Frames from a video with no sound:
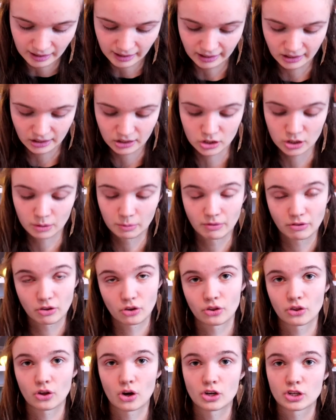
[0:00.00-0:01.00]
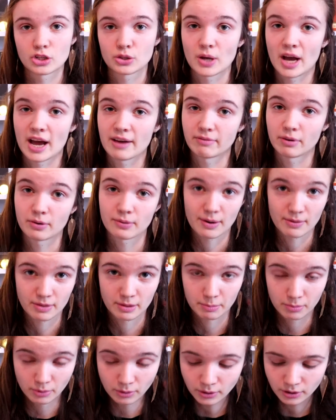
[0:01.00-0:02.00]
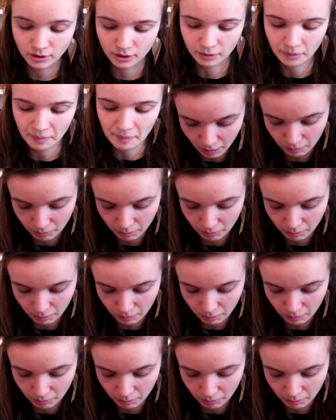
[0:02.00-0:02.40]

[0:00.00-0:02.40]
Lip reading: some of the thoughts you have around the book.